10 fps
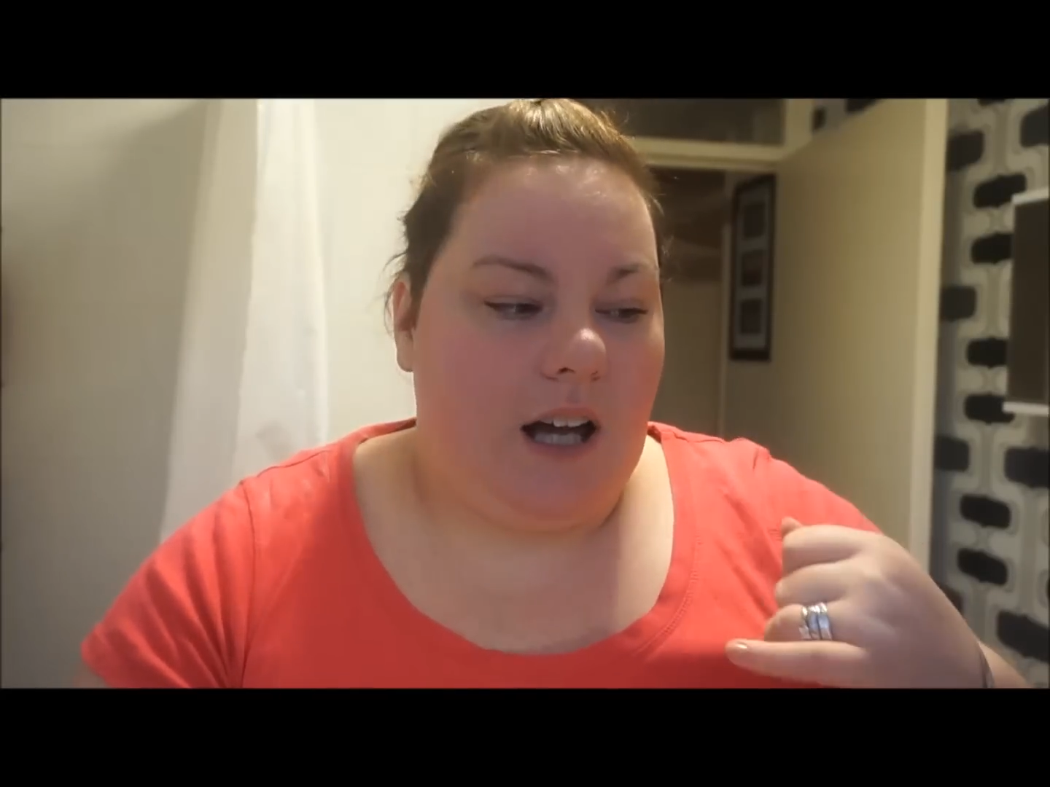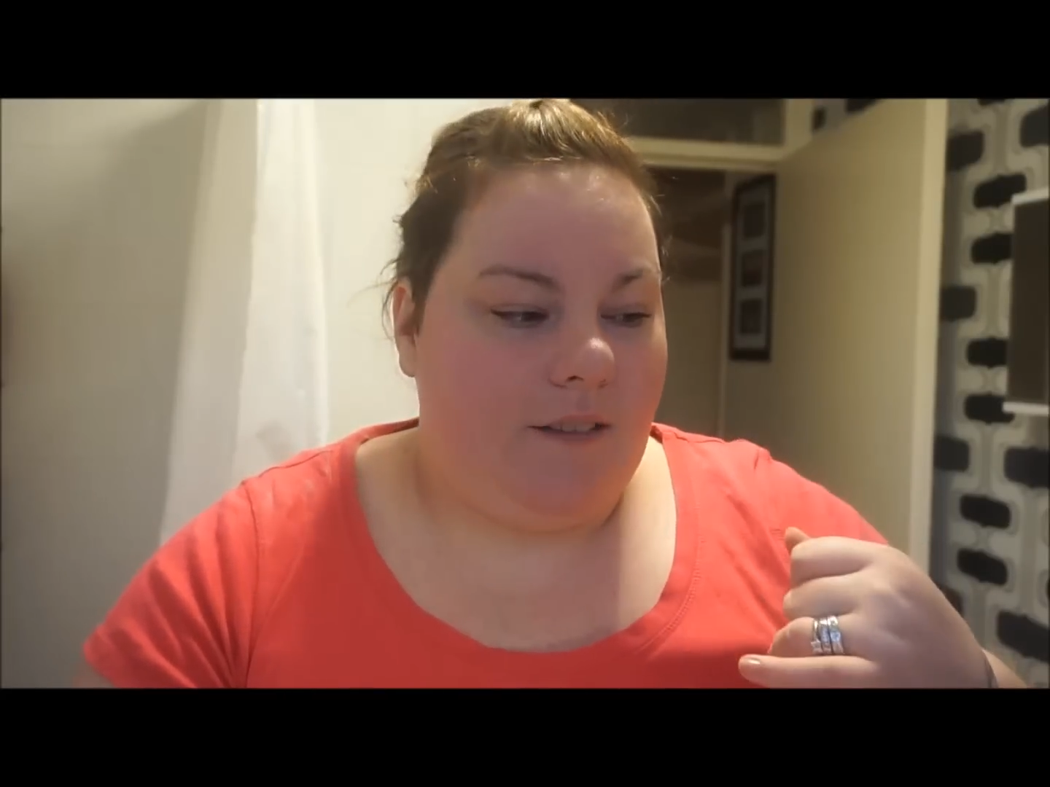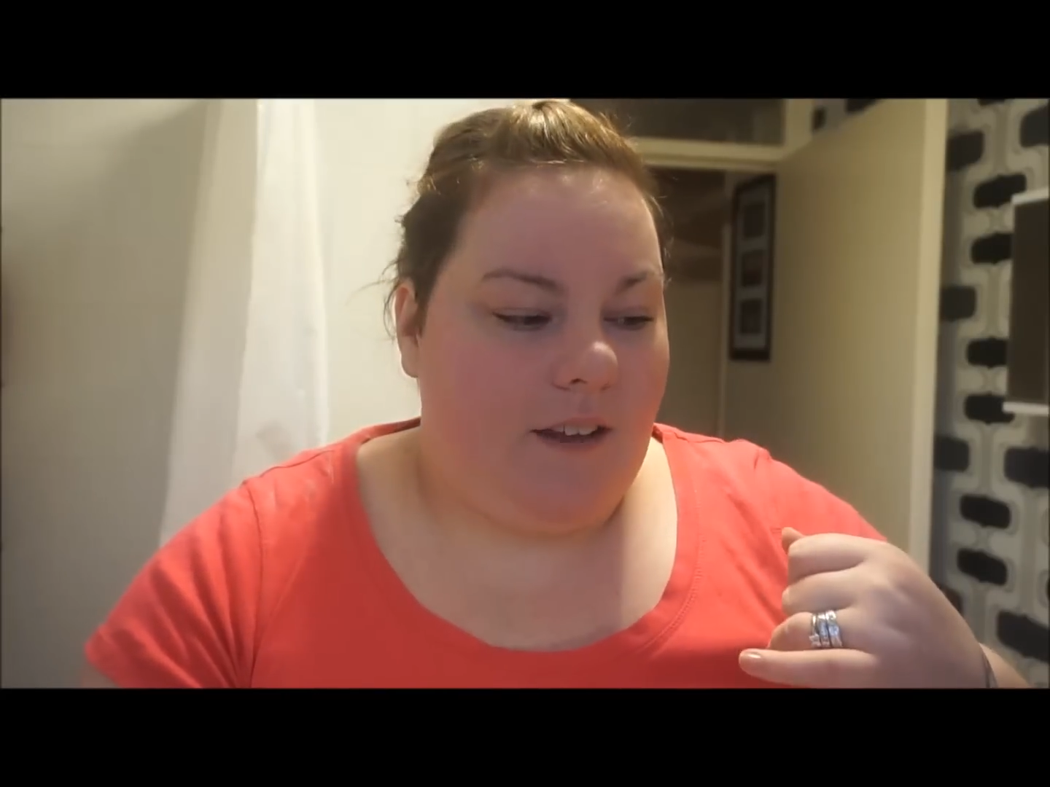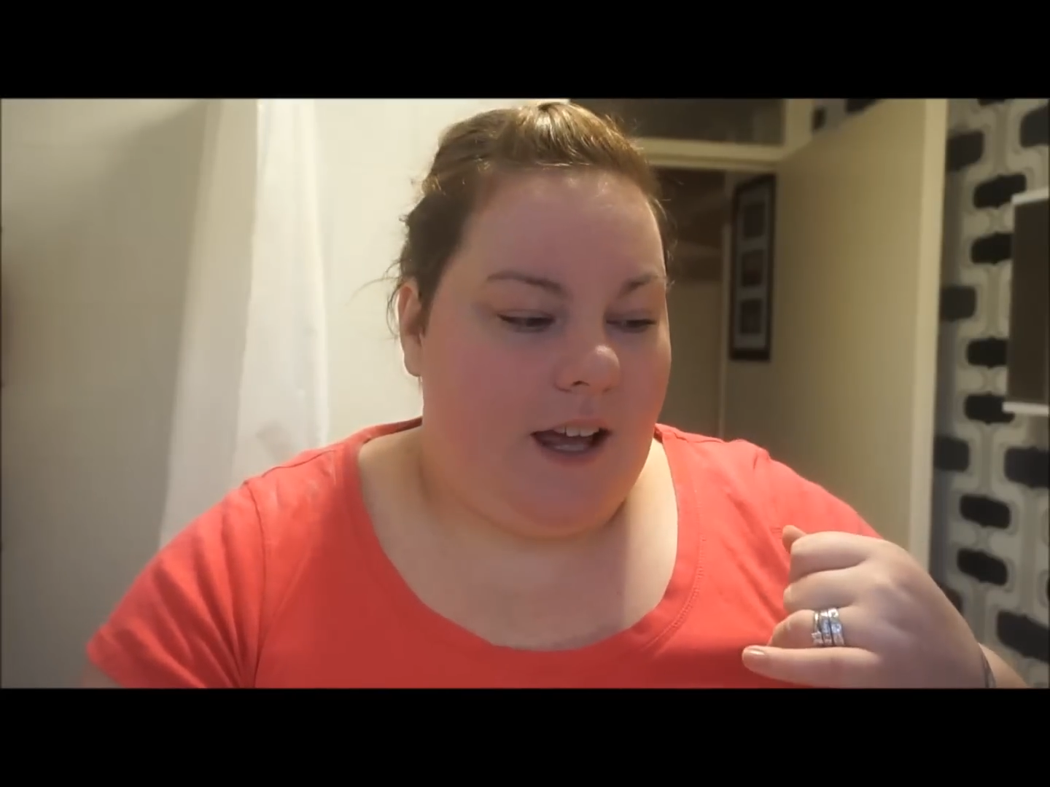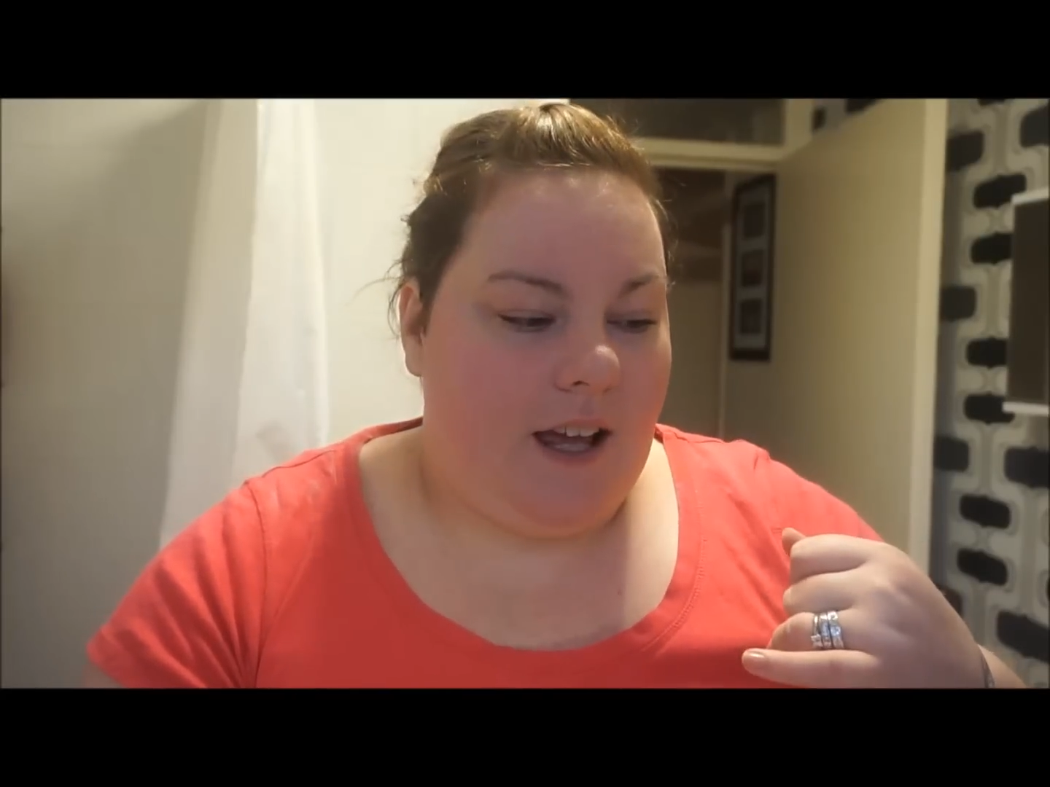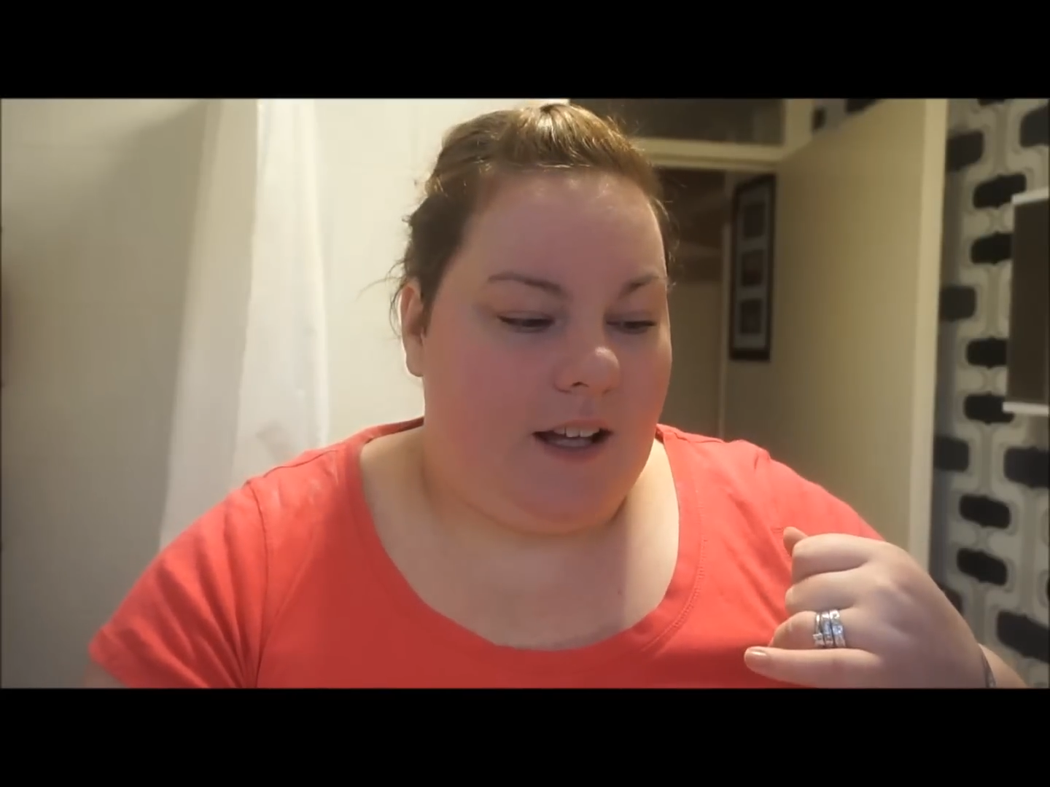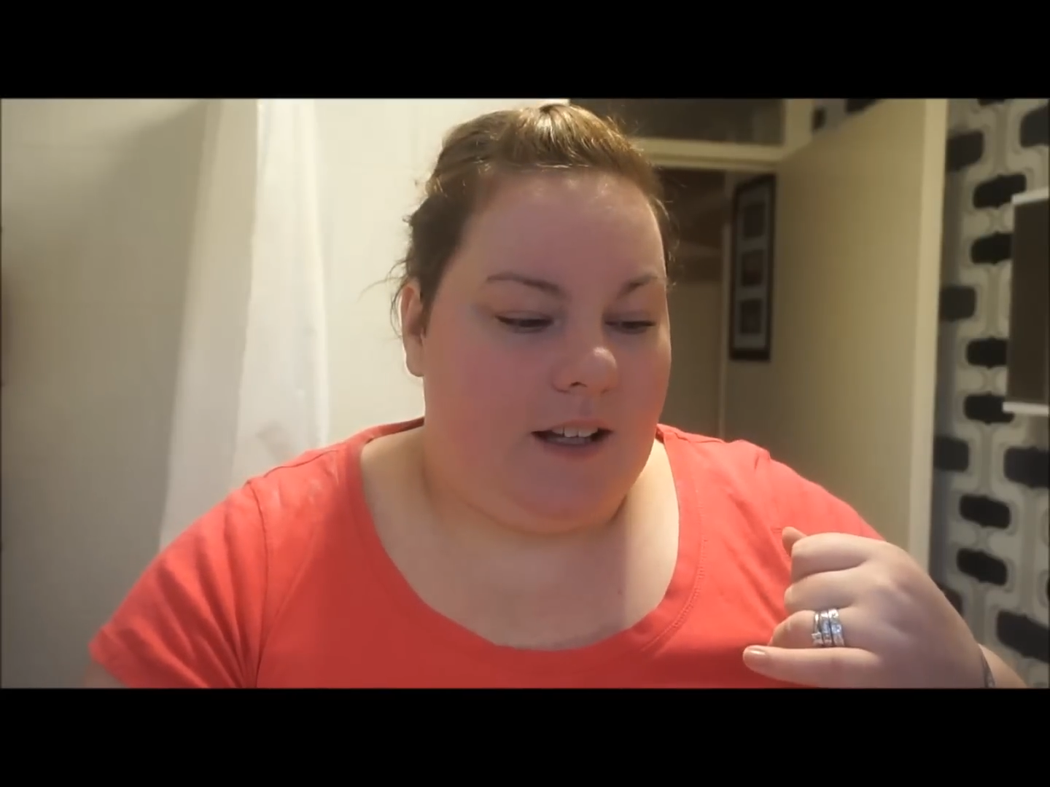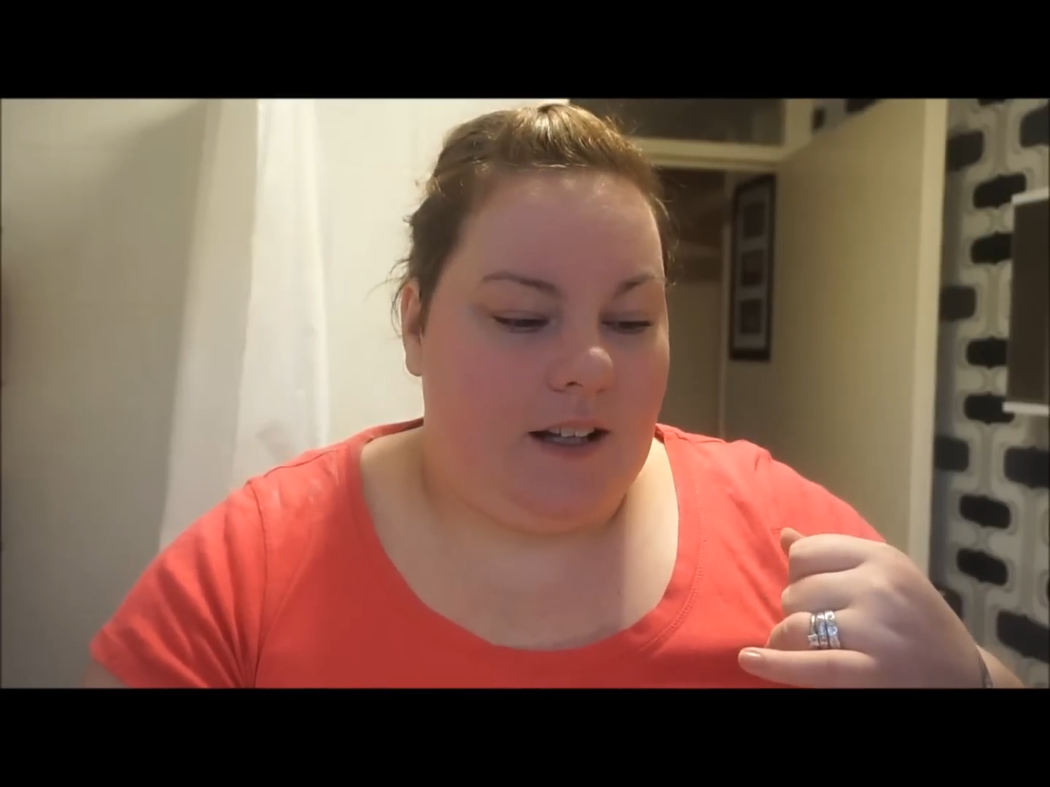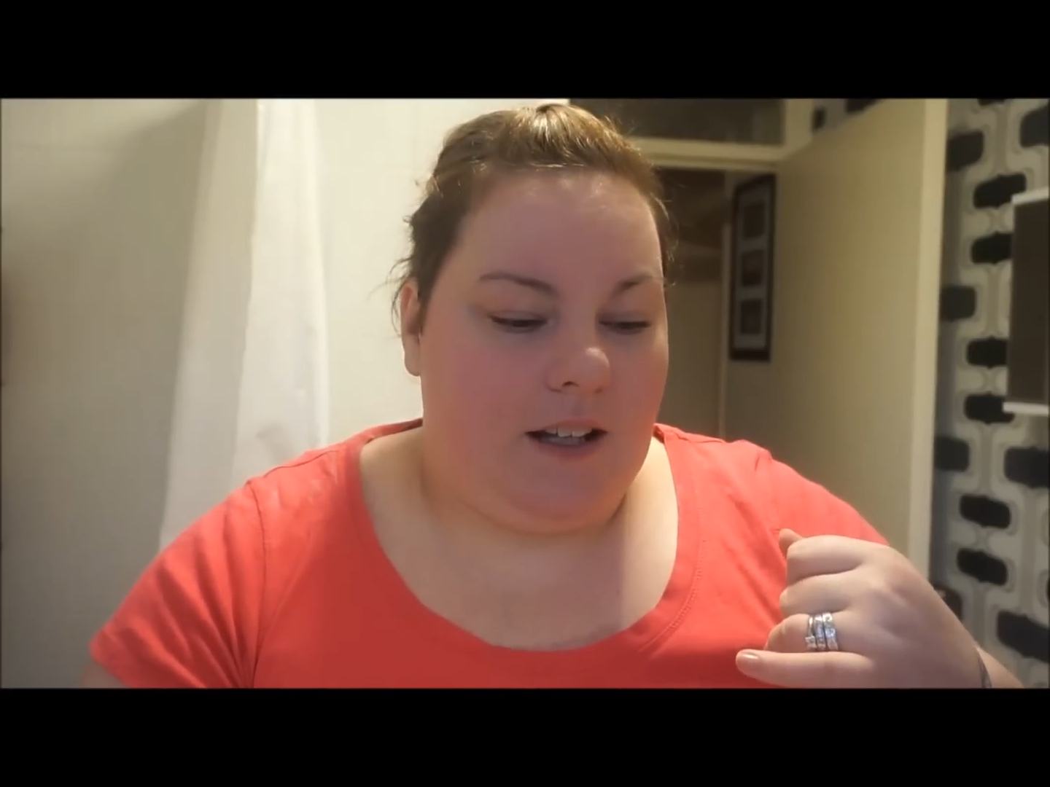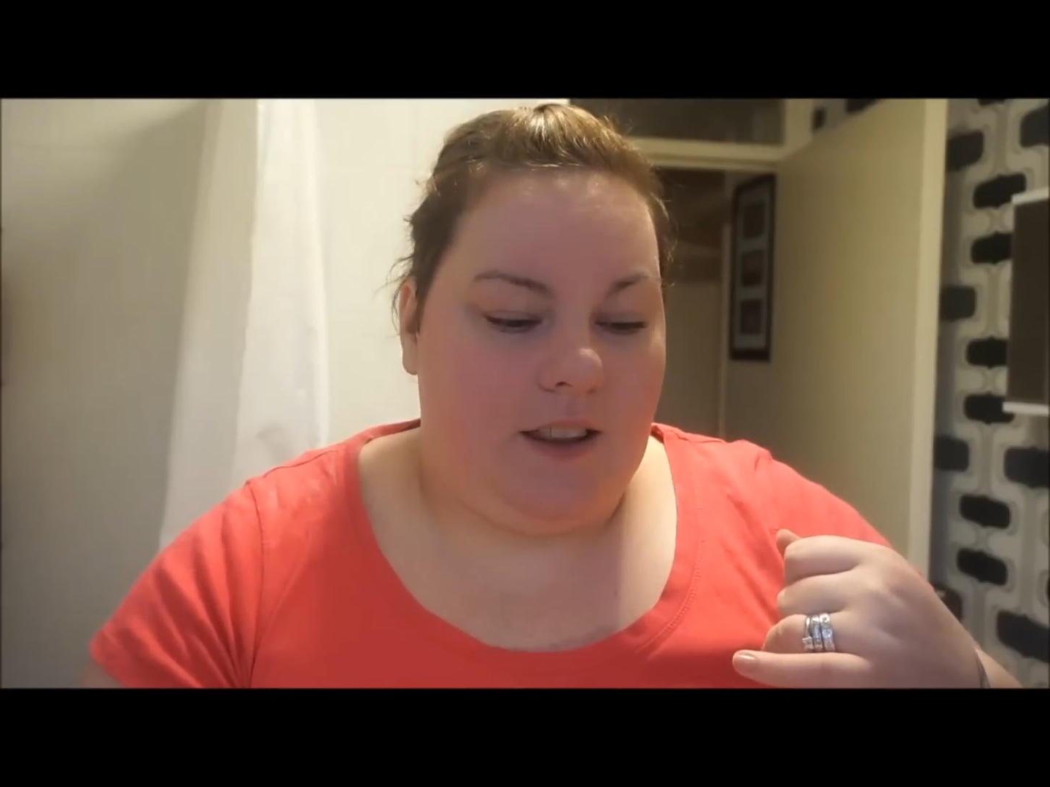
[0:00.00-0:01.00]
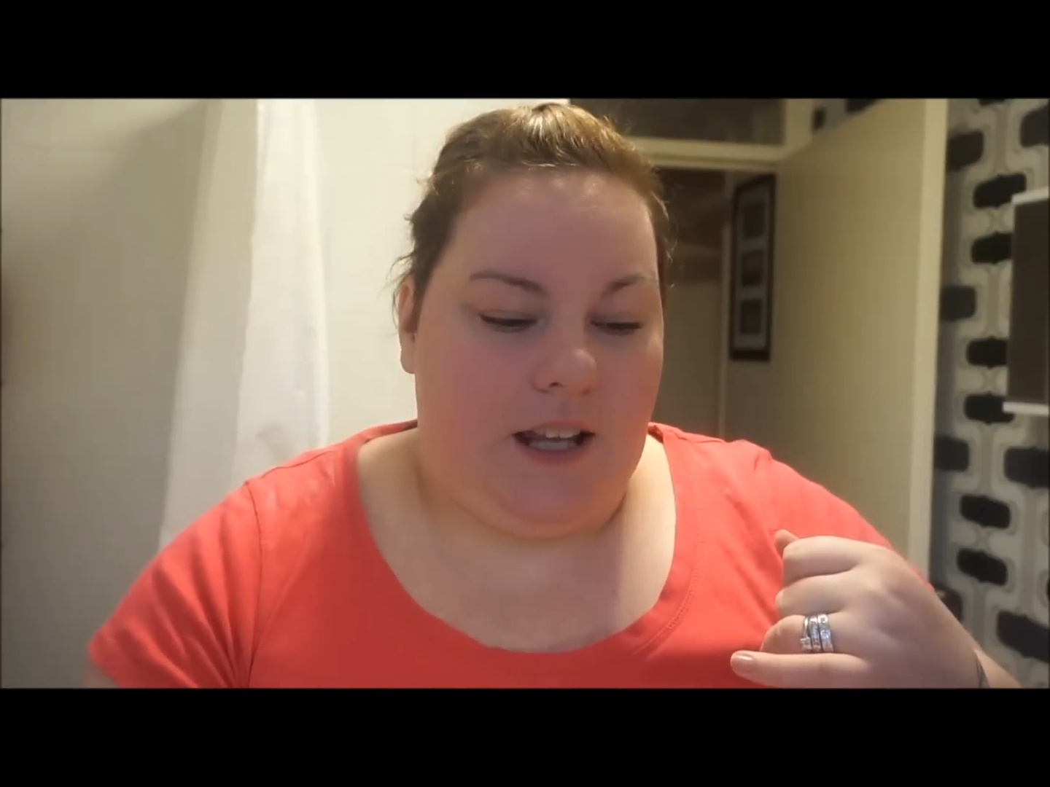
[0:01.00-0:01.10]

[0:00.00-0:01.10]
and then